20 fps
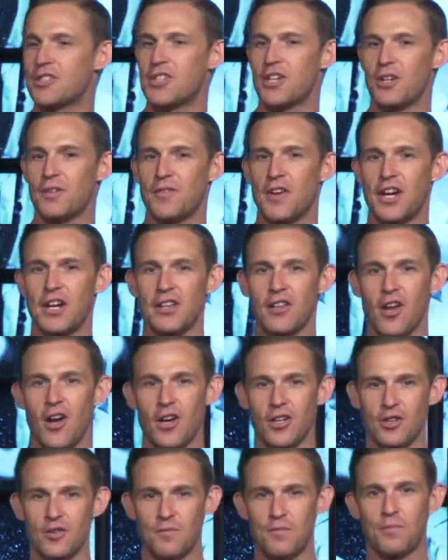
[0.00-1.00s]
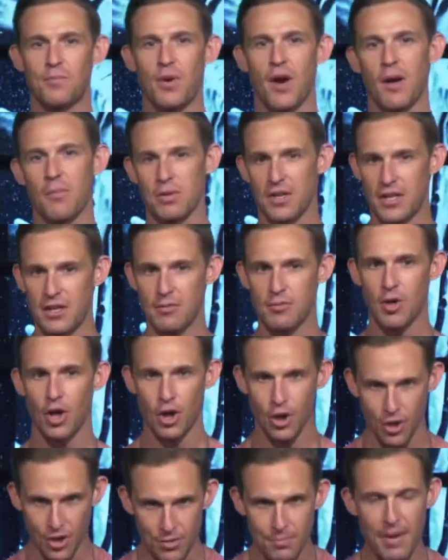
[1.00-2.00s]
here very long, you've probably
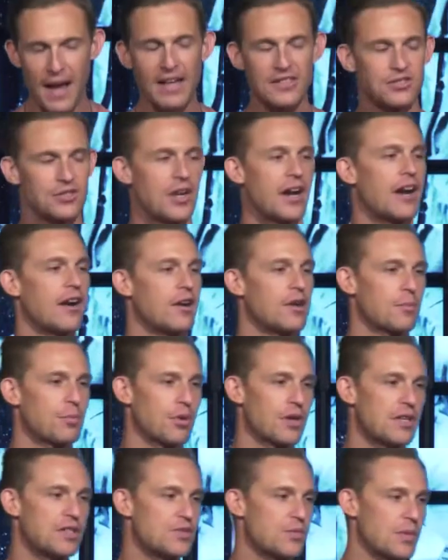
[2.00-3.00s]
heard Pastor Eric preach.